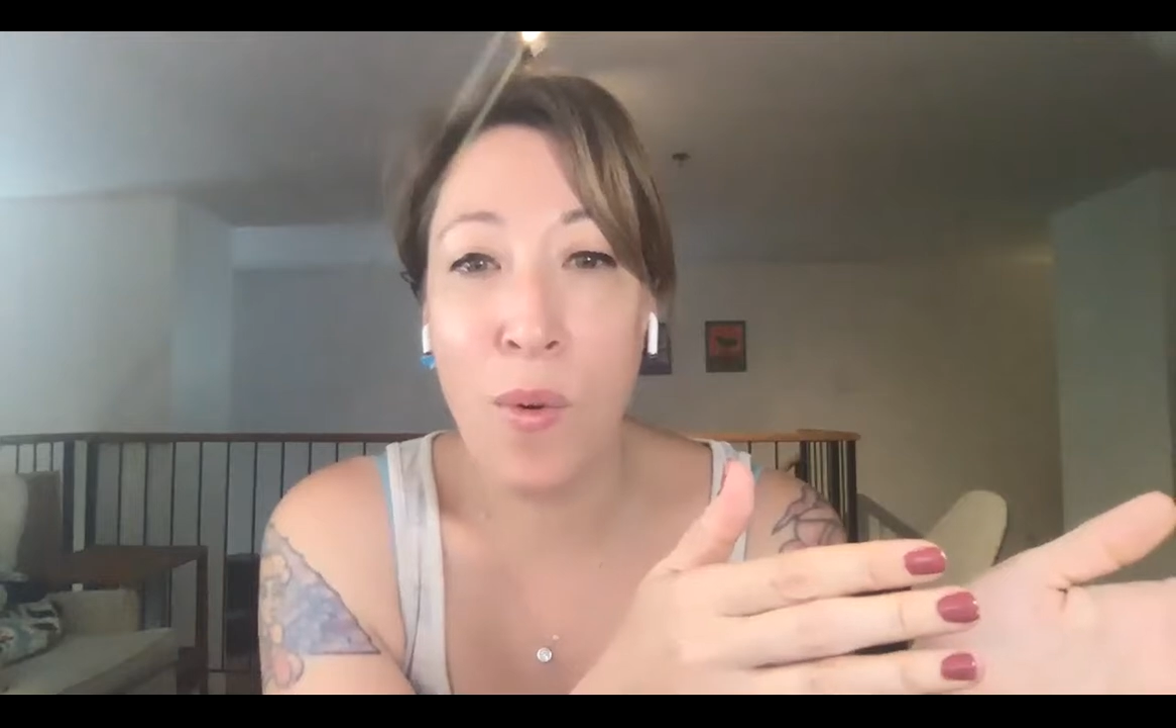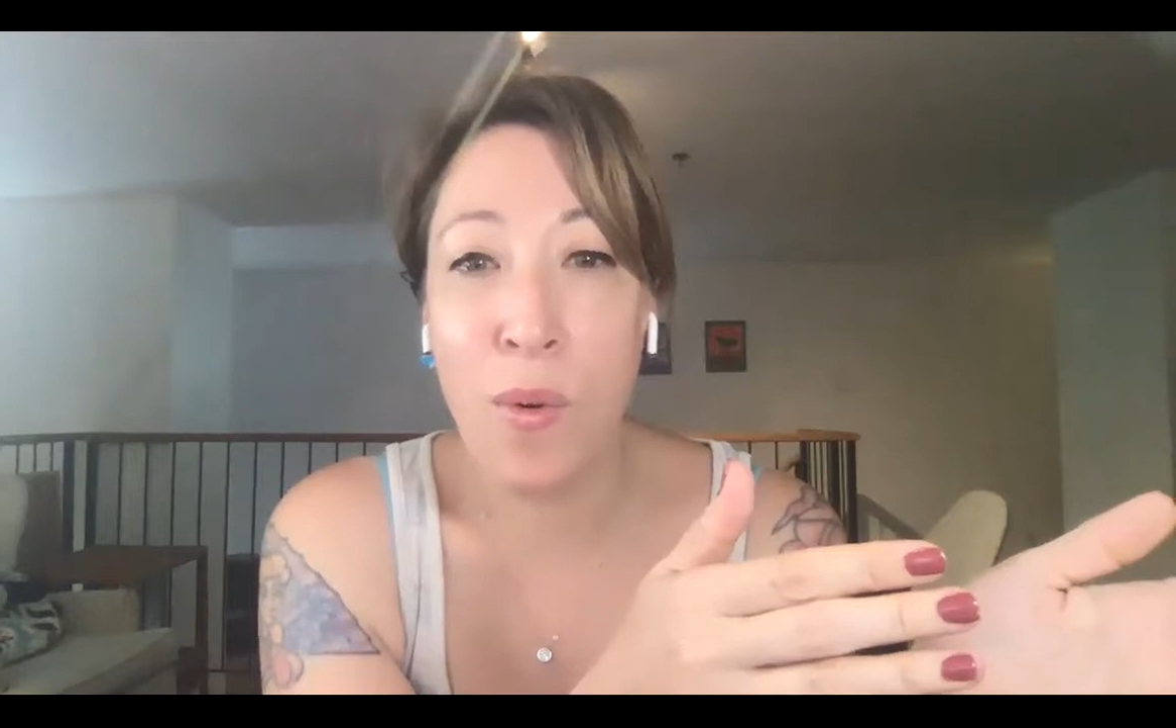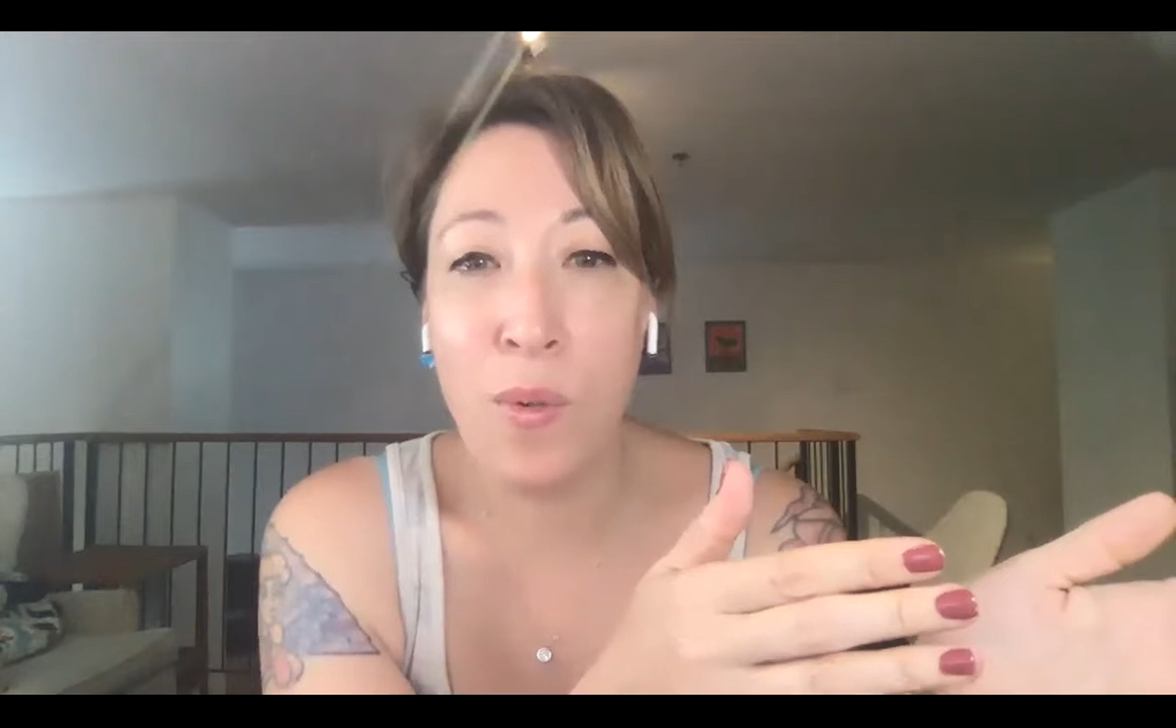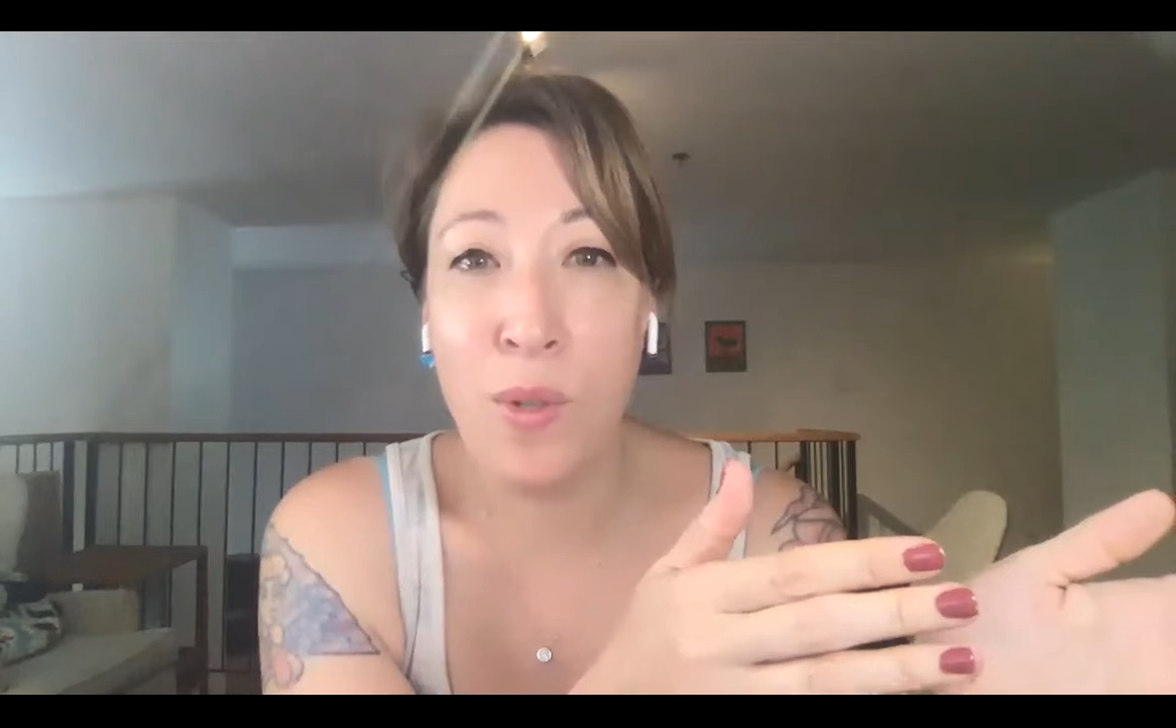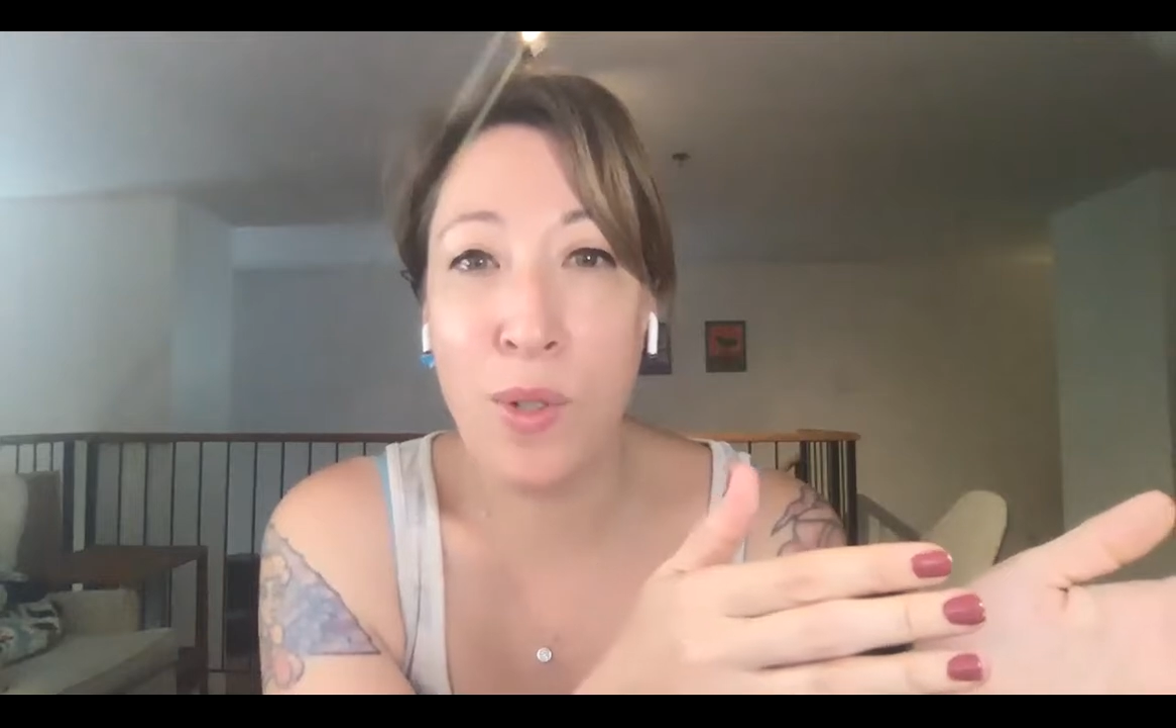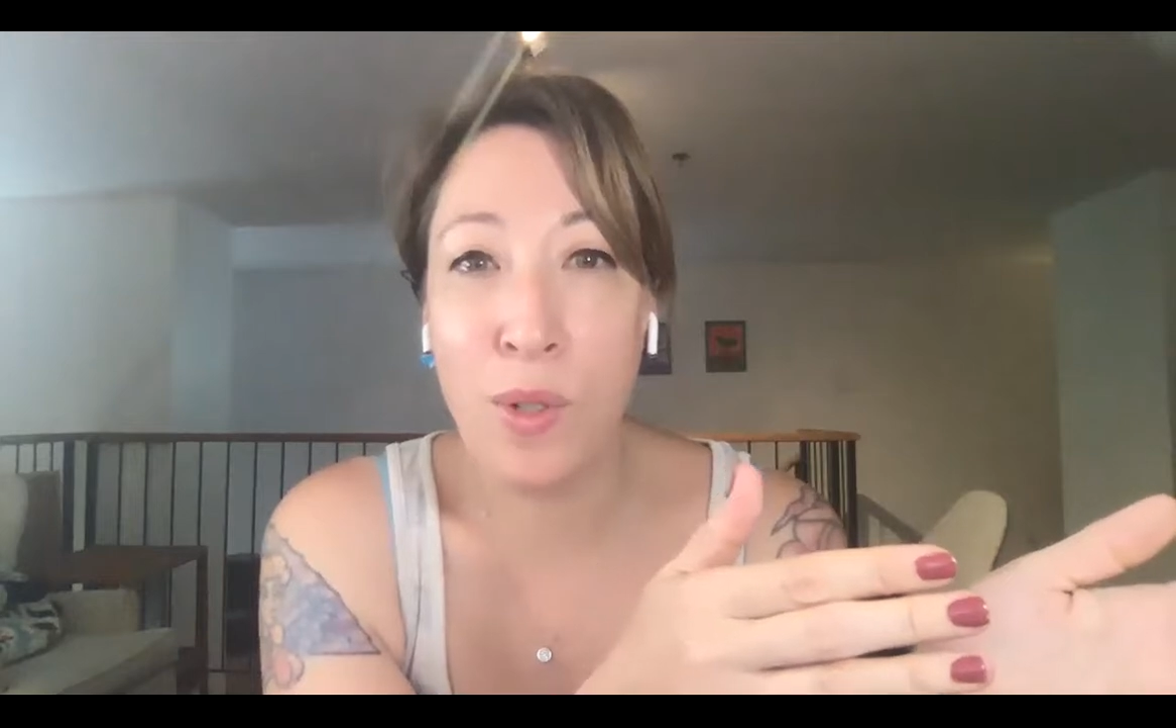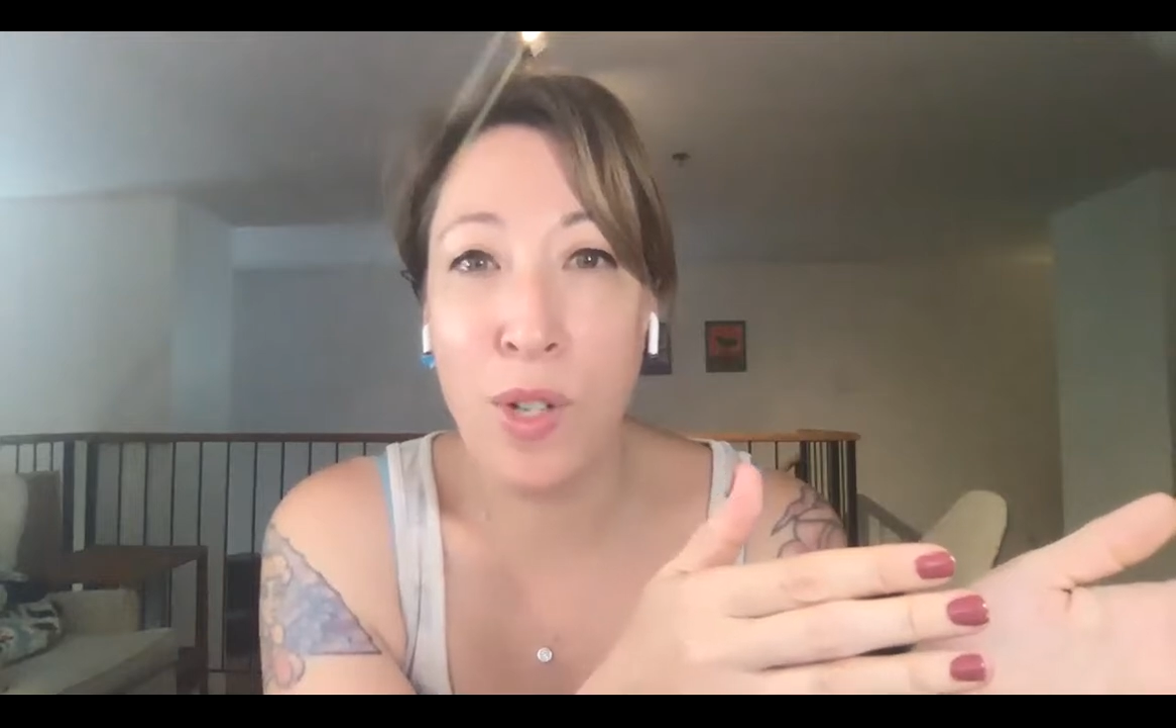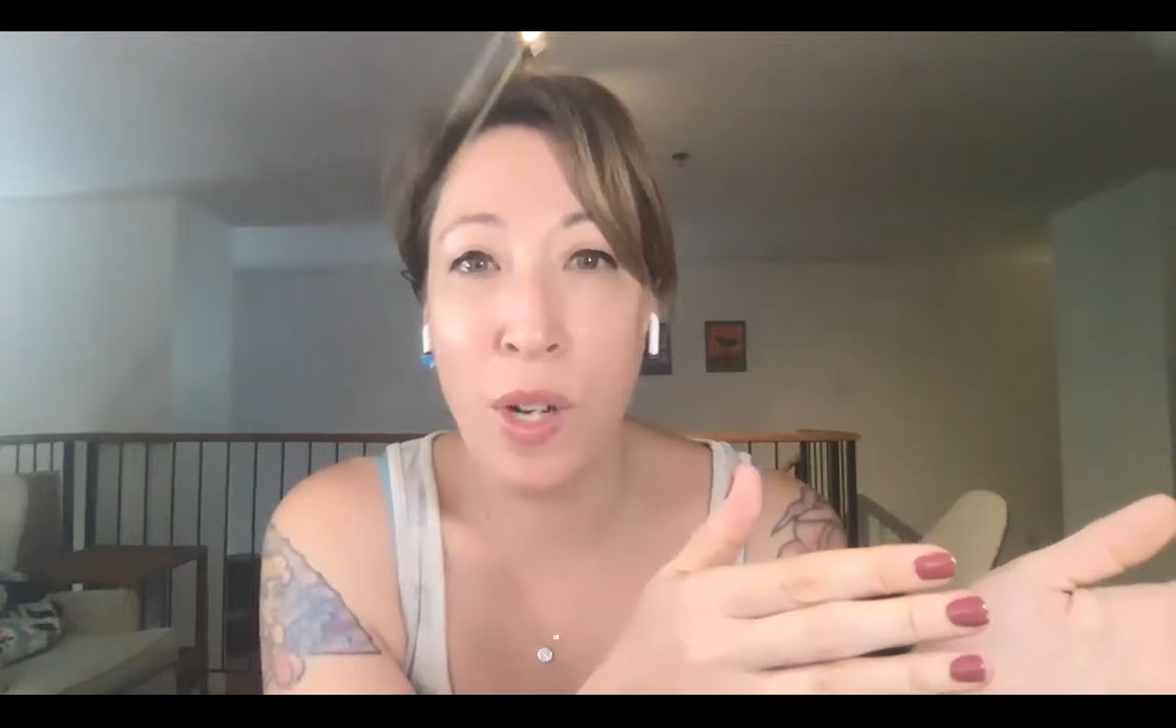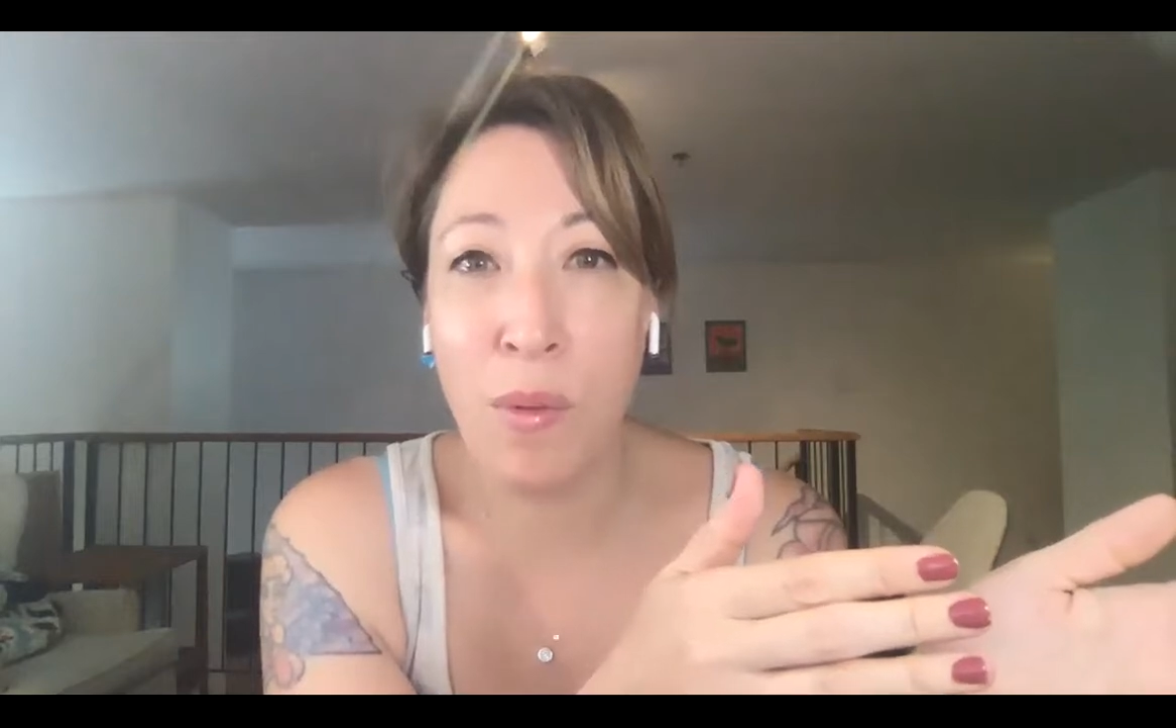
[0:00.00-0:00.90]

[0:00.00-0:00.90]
who's searching